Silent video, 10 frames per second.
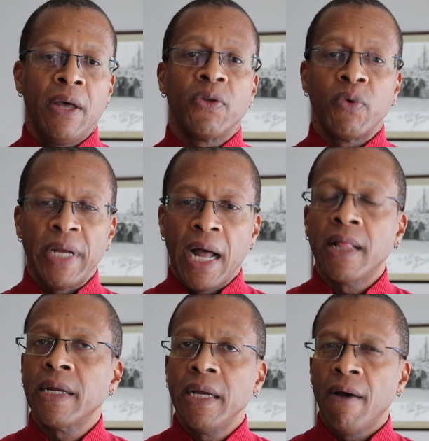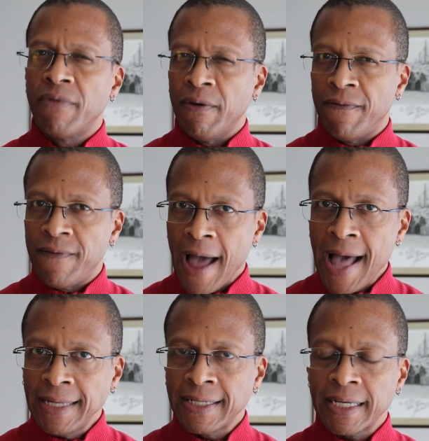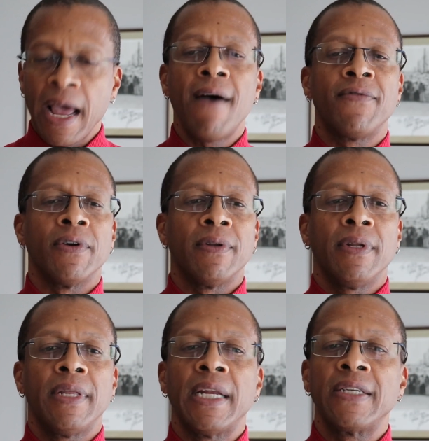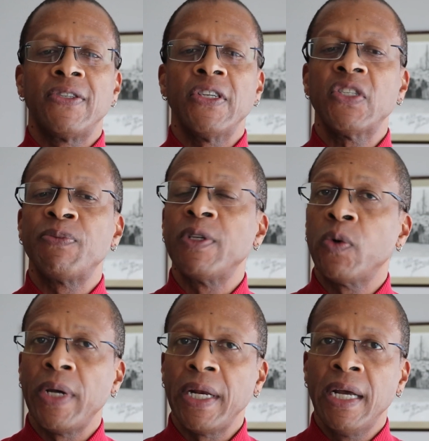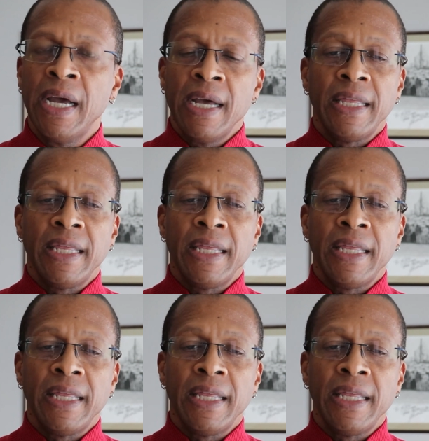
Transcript: The reality of the vast cavern that exists between